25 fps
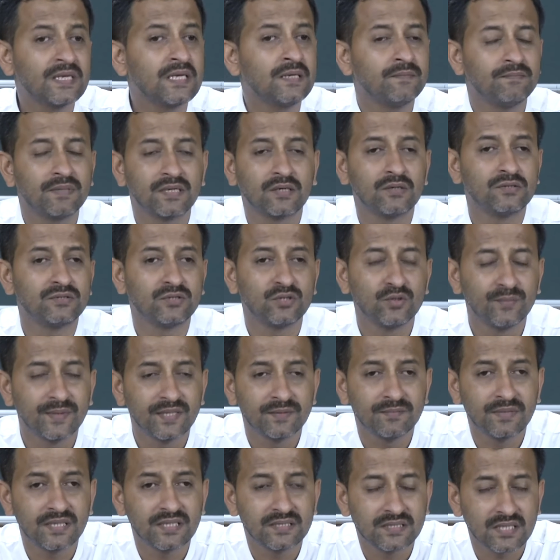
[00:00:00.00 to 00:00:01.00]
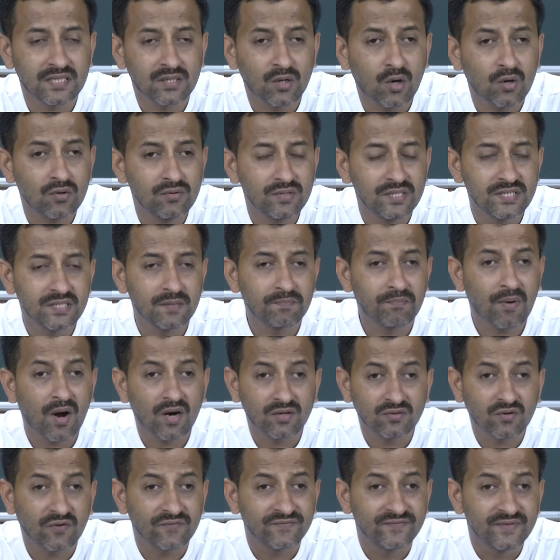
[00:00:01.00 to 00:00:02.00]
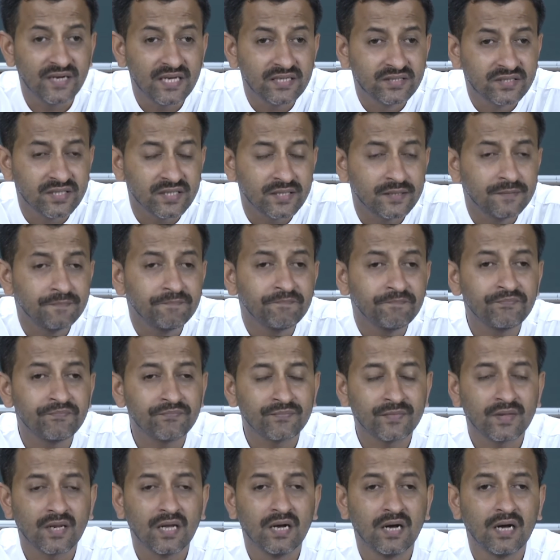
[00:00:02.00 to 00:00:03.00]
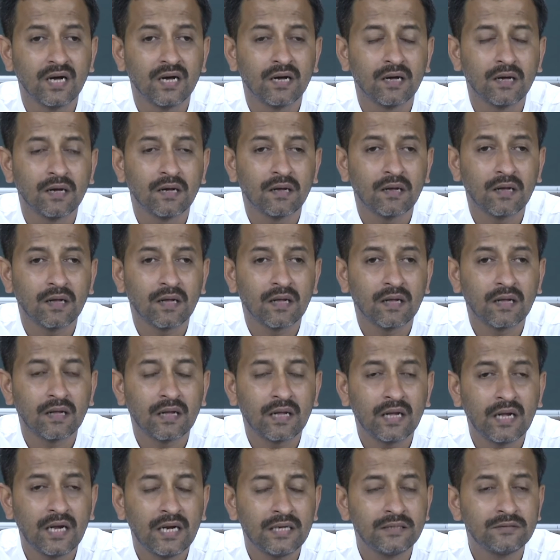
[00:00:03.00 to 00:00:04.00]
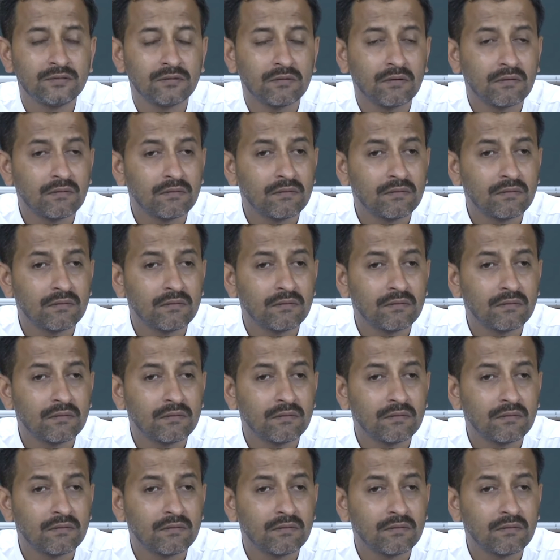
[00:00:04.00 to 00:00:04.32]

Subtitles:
because human beings are always a part of nature, and